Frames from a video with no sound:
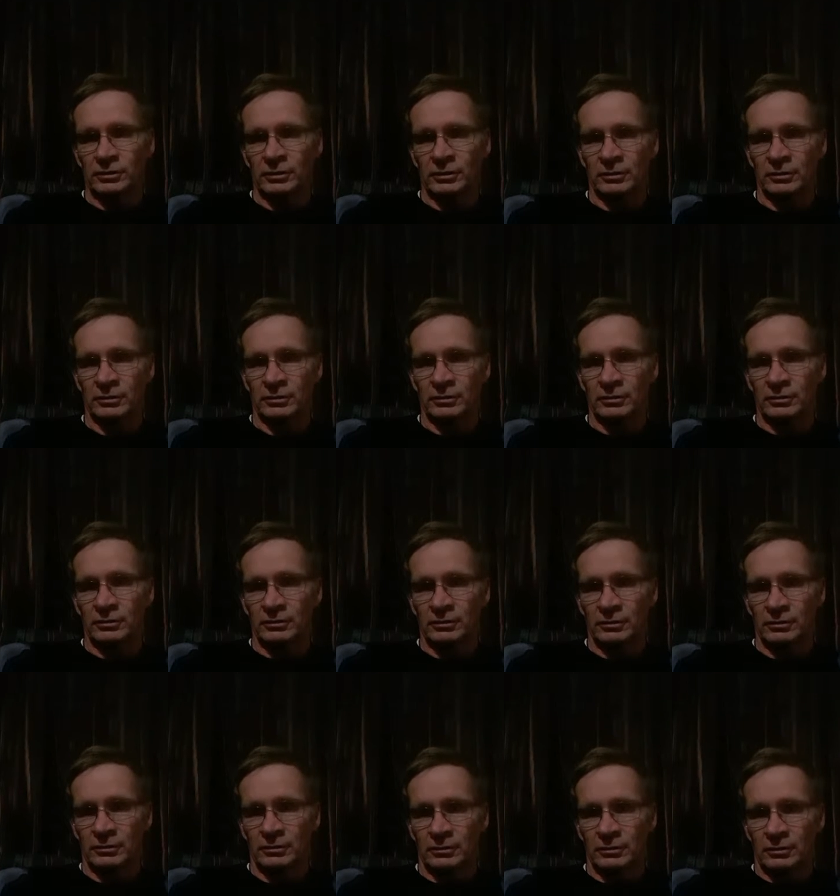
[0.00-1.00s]
And
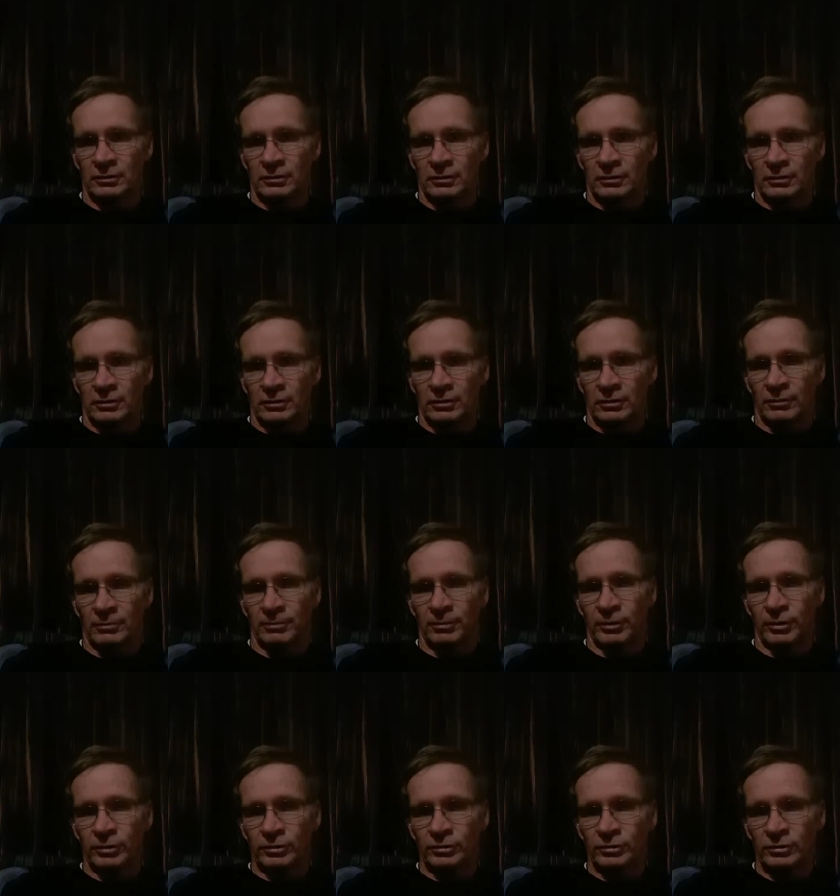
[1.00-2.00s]
the
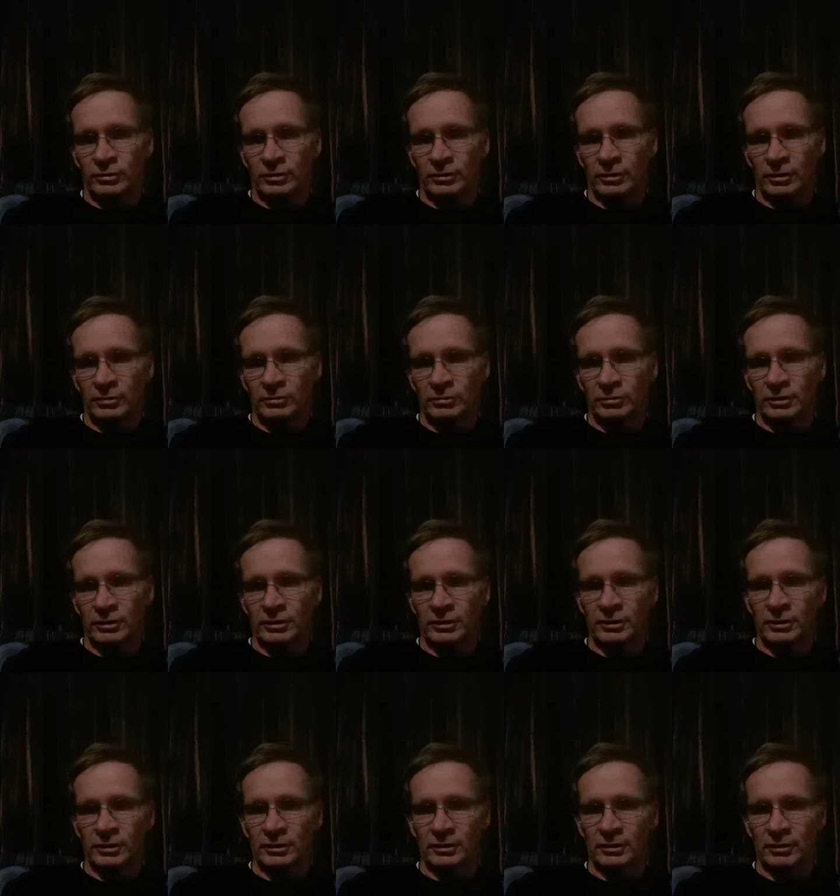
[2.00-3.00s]
pastor that was
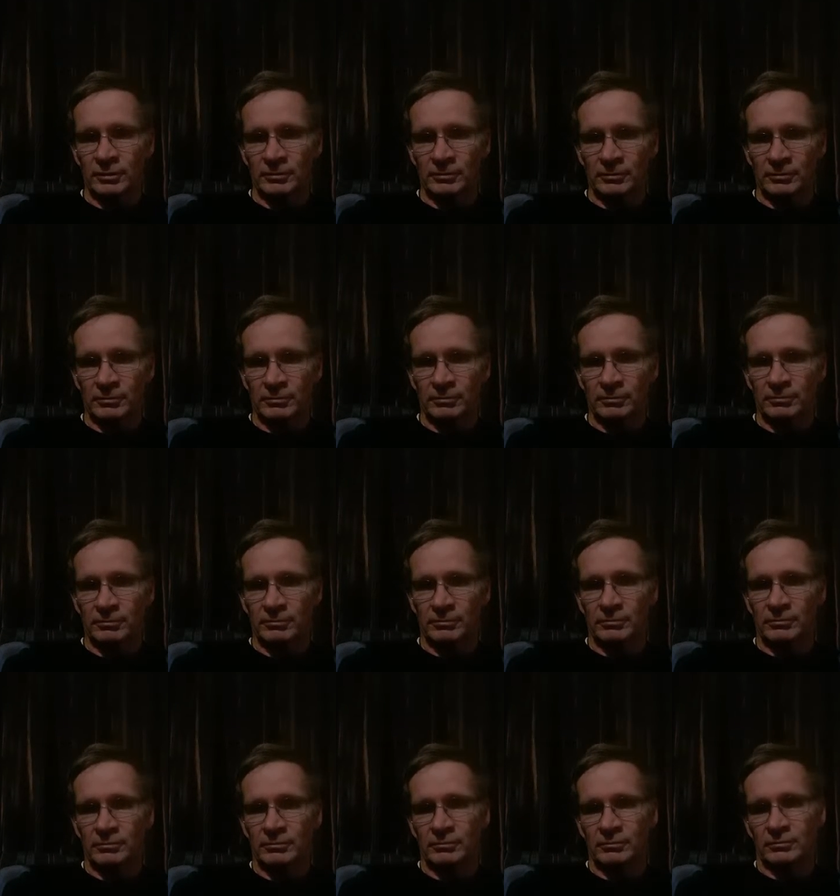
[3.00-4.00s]
leading that
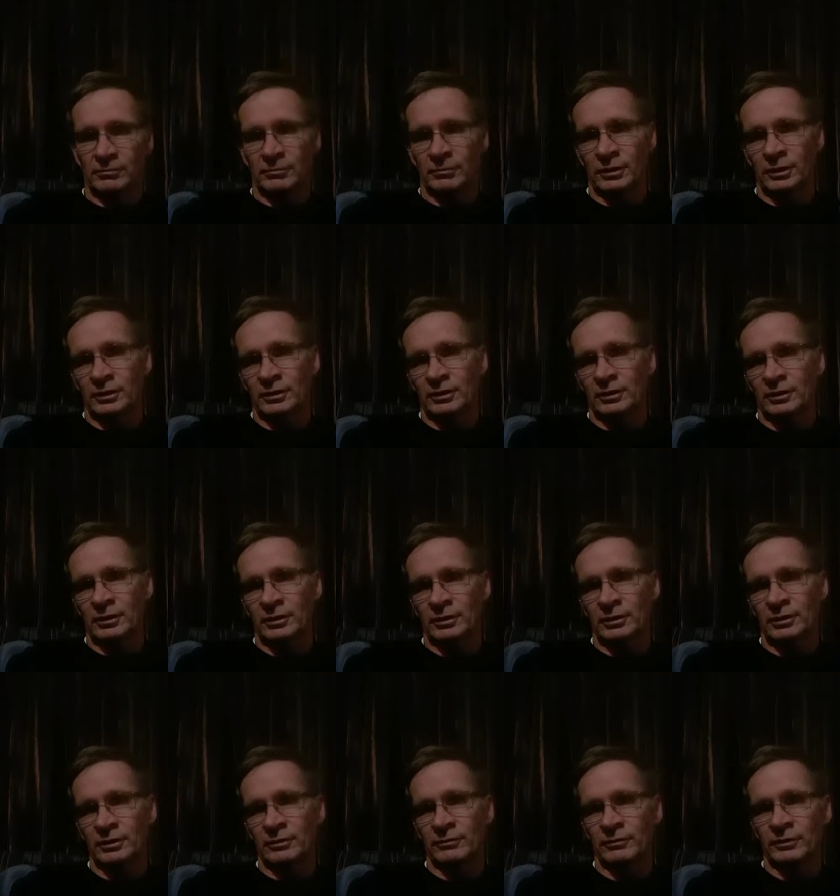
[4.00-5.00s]
meeting that
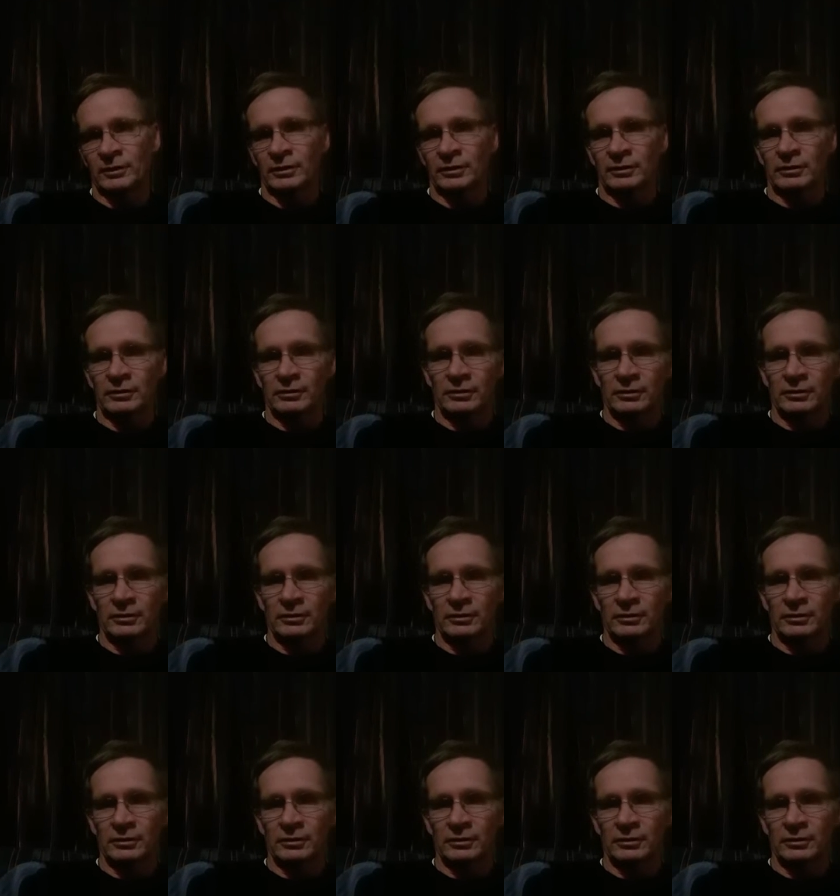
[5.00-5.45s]
evening